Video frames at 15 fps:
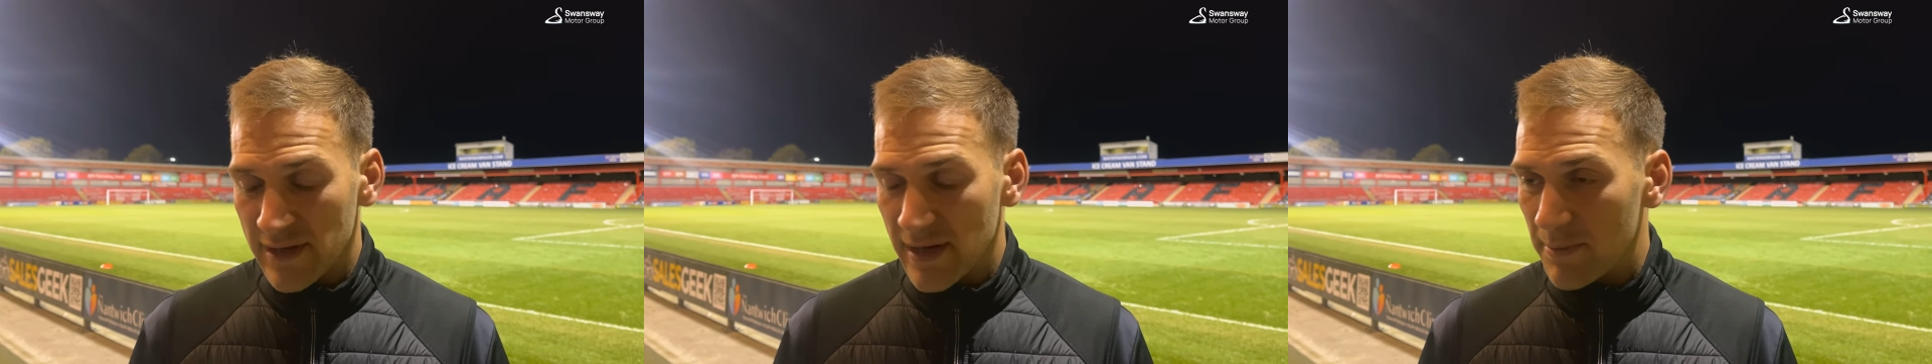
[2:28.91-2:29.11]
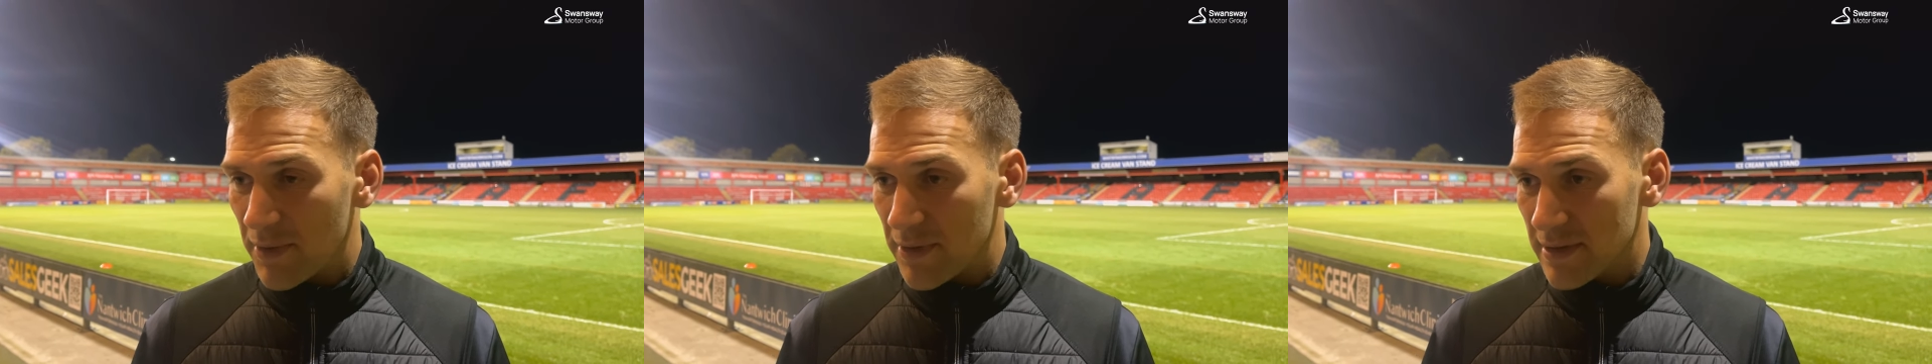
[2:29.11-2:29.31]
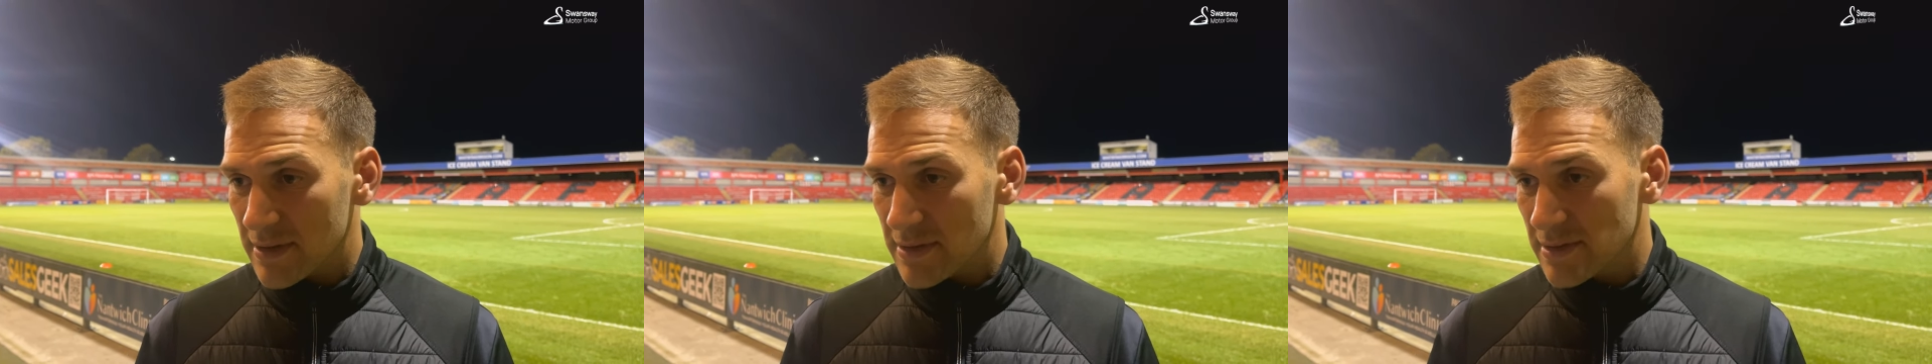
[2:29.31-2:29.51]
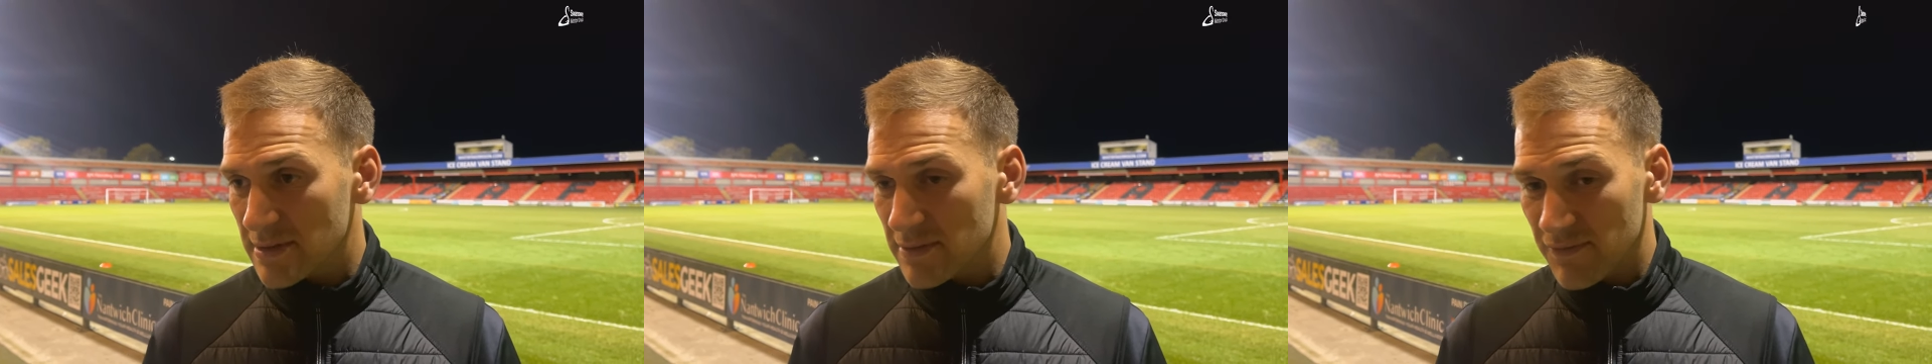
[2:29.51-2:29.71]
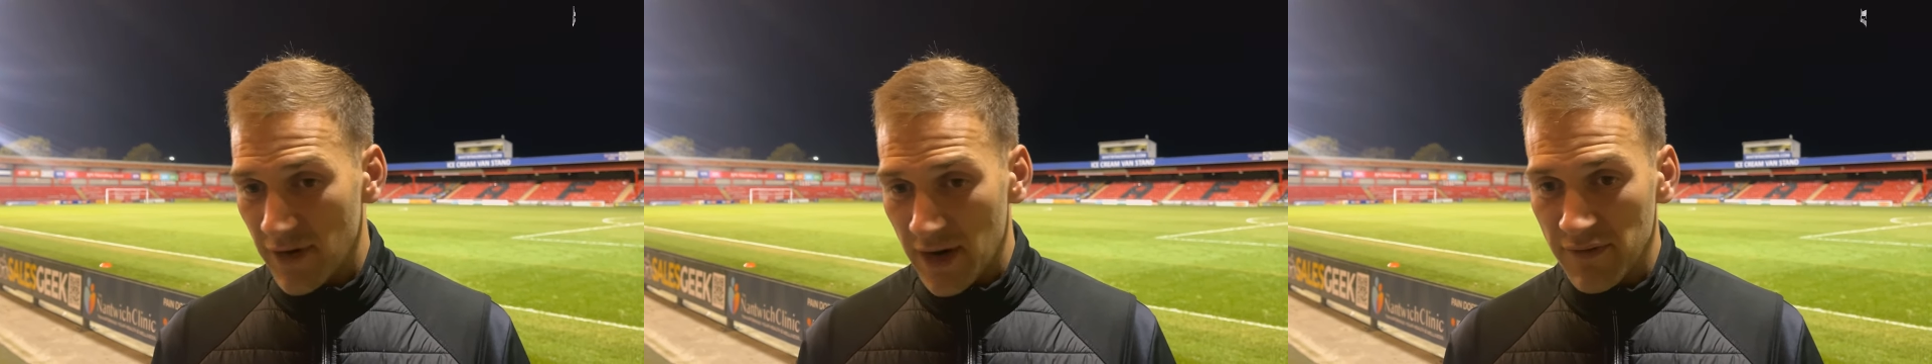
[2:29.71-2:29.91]
their box
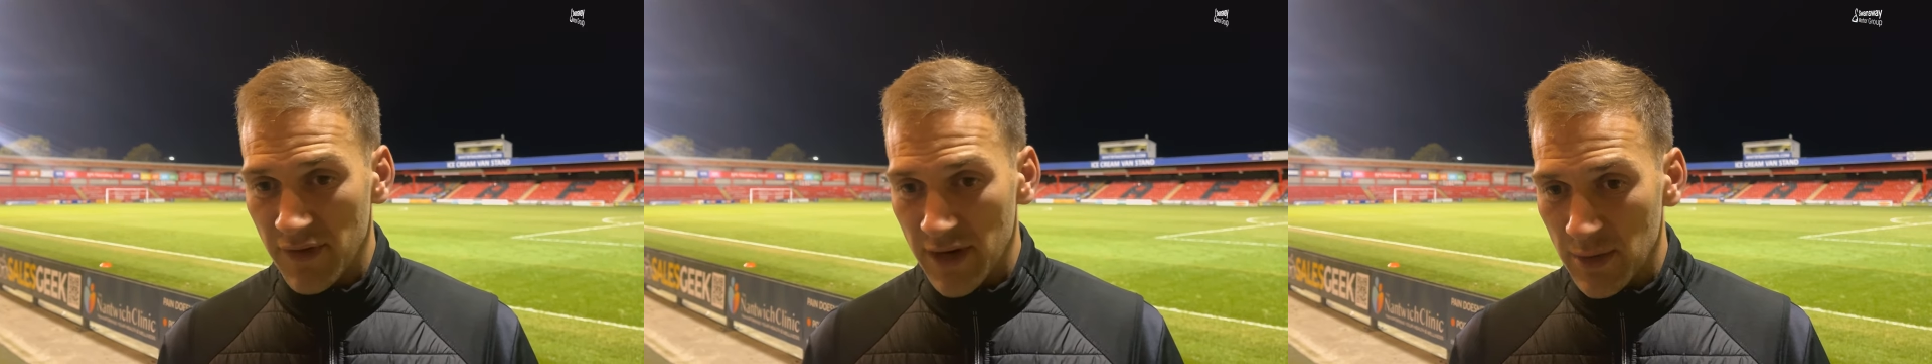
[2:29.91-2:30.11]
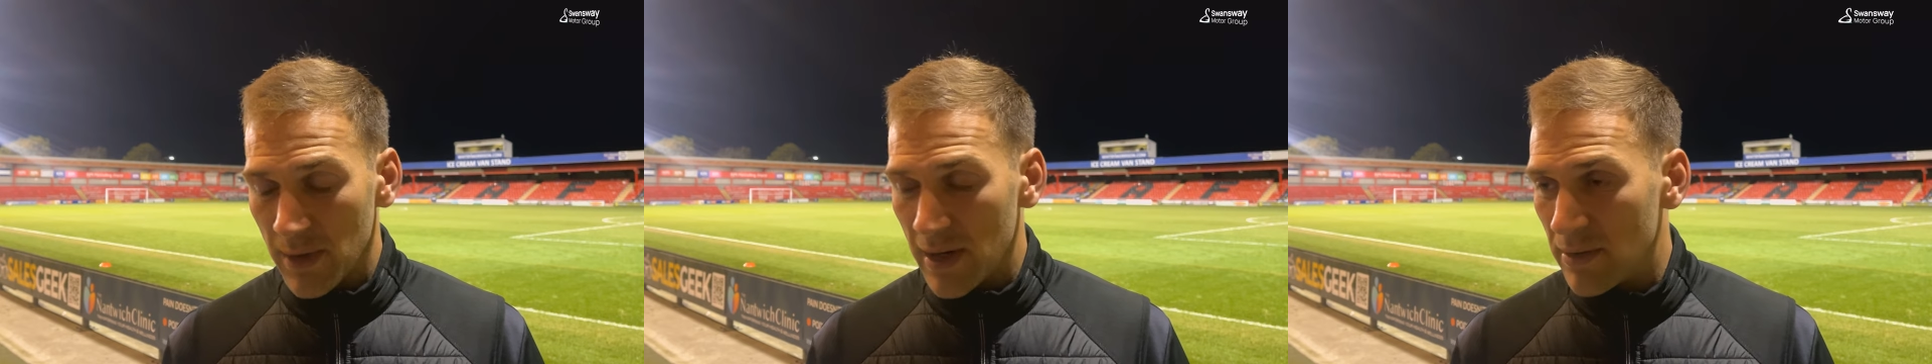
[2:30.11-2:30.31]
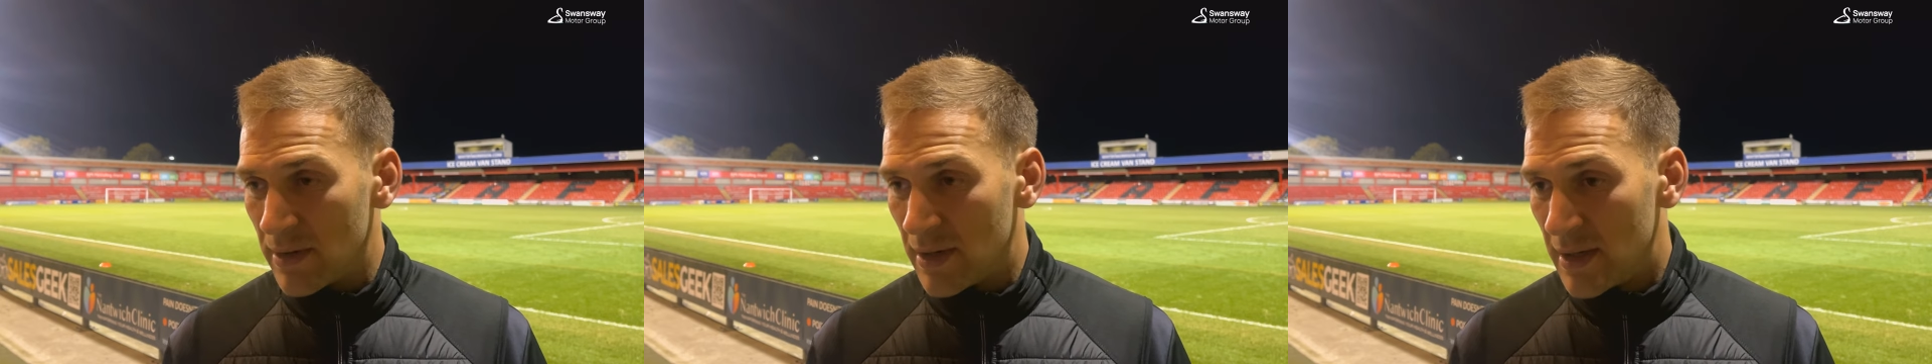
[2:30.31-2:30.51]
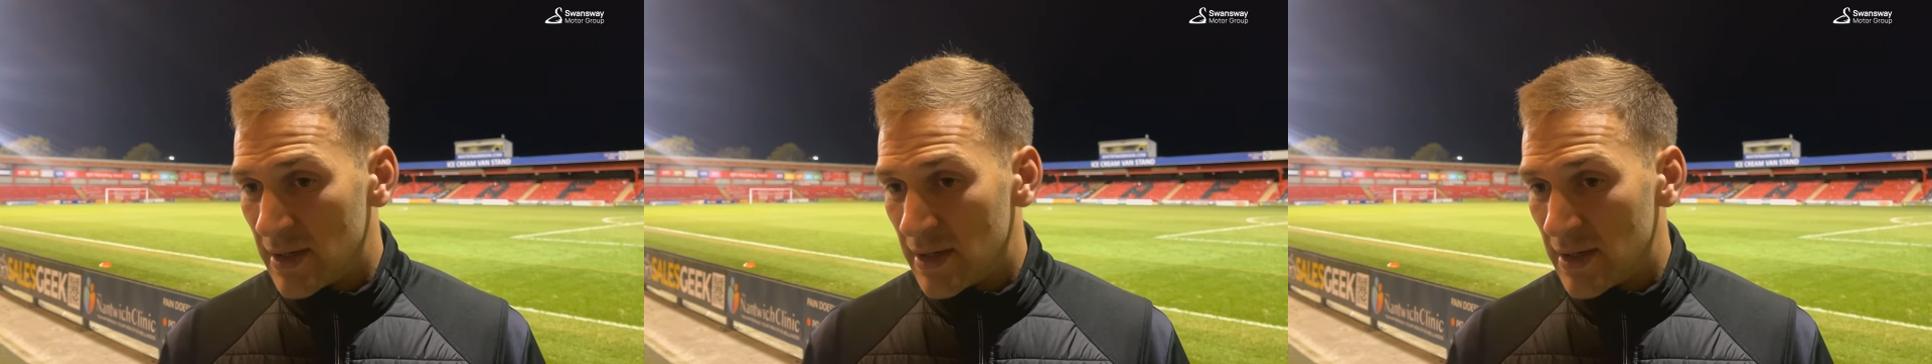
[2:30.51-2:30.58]
very very well.